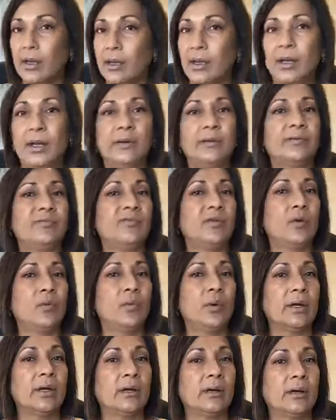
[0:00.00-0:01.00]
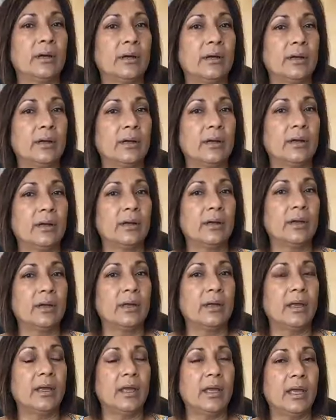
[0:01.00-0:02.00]
out of nowhere,
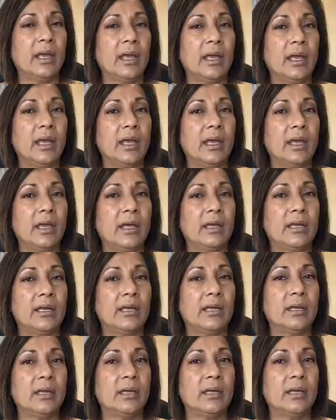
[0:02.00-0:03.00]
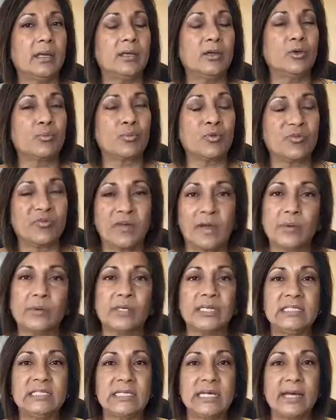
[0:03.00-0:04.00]
and you're
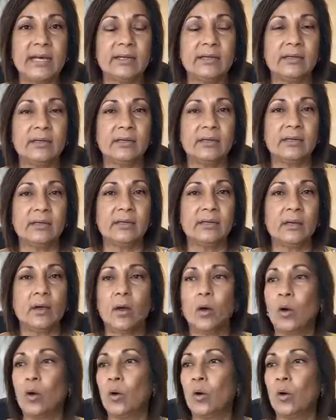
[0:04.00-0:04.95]
profoundly sad,